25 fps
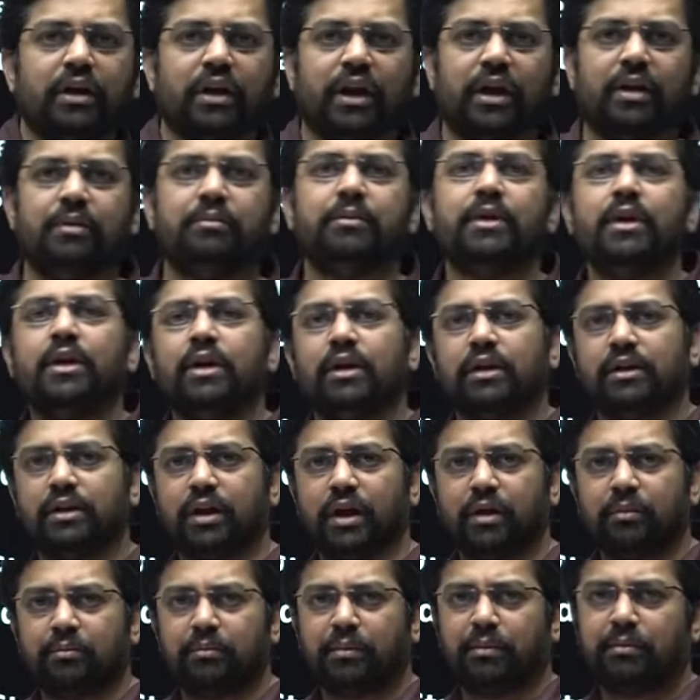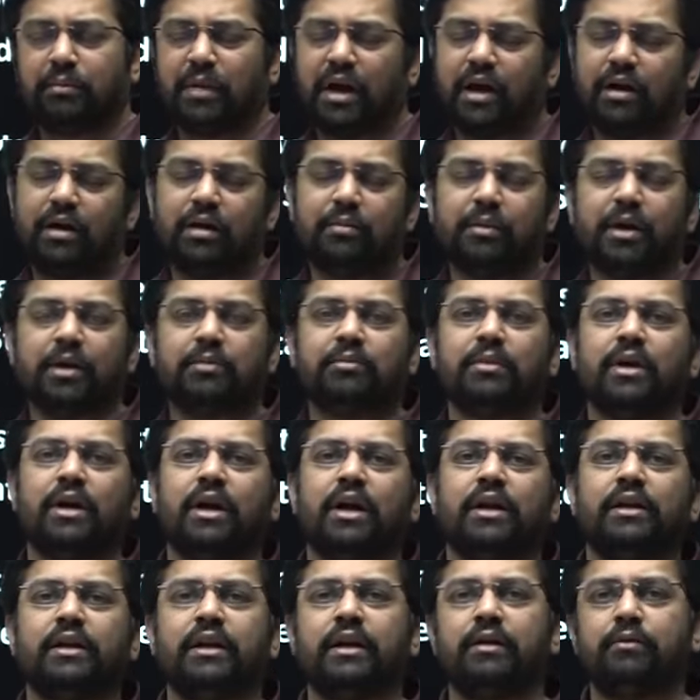time, the Mahatma
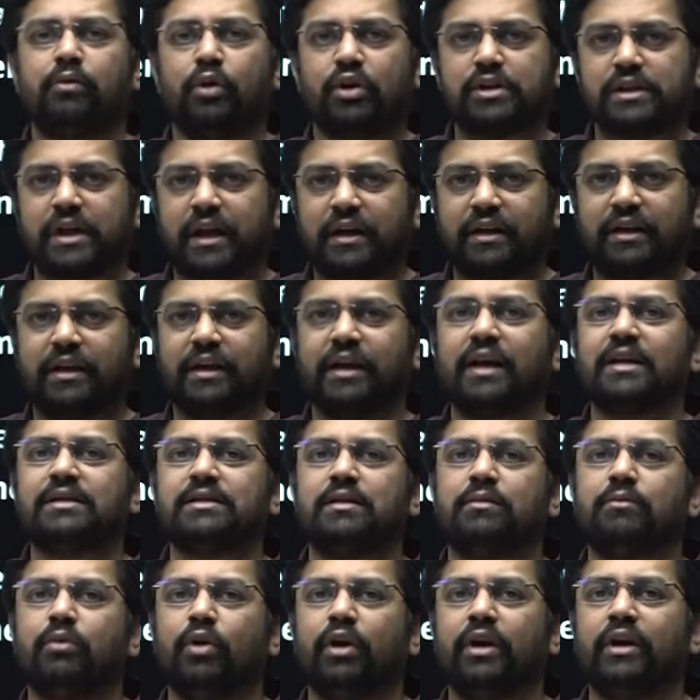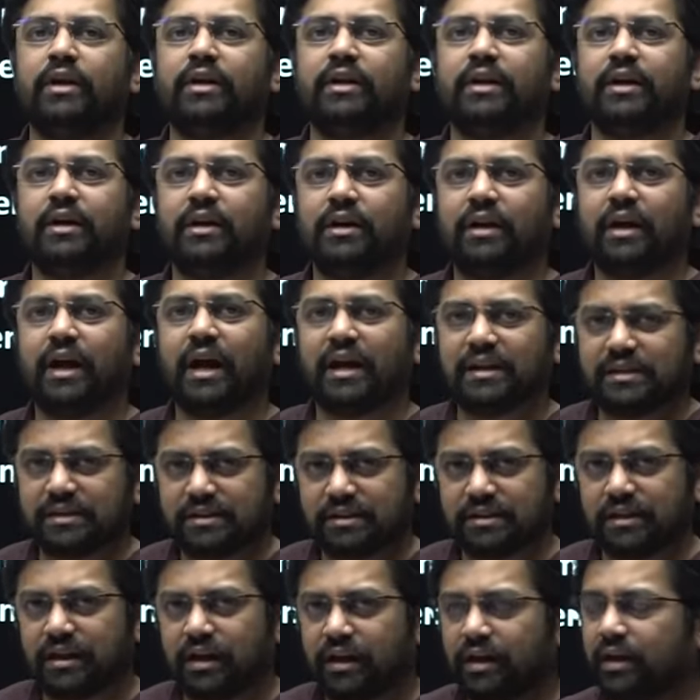Gandhi was acting as a volunteer
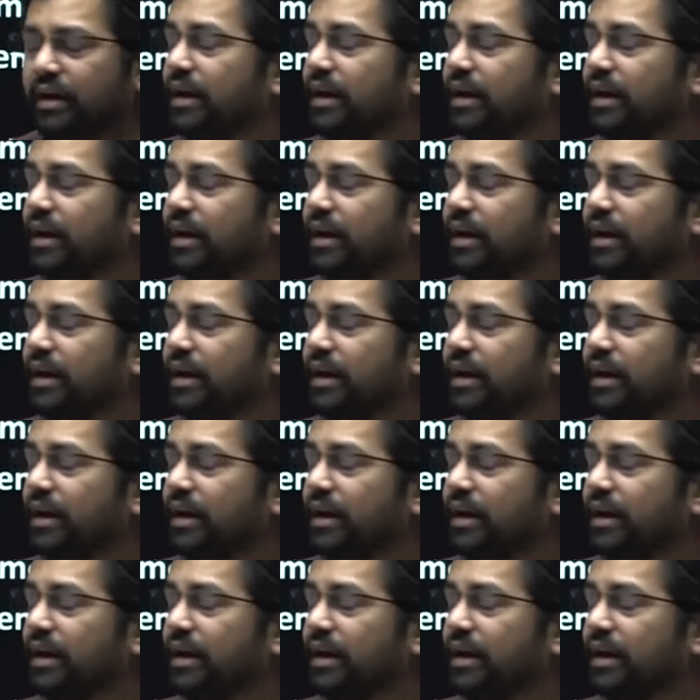as uh,